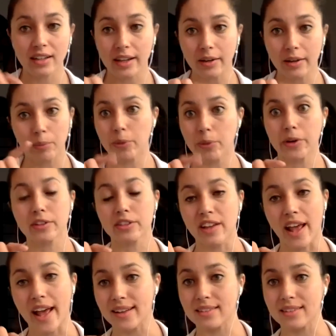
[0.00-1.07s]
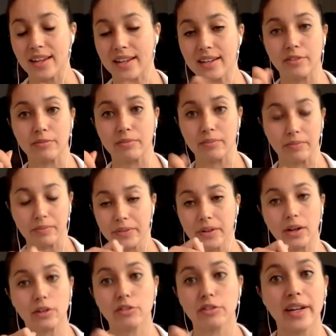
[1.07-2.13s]
like works at, and then
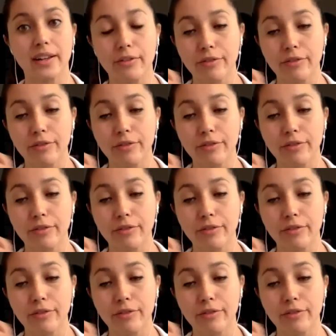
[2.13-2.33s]
create a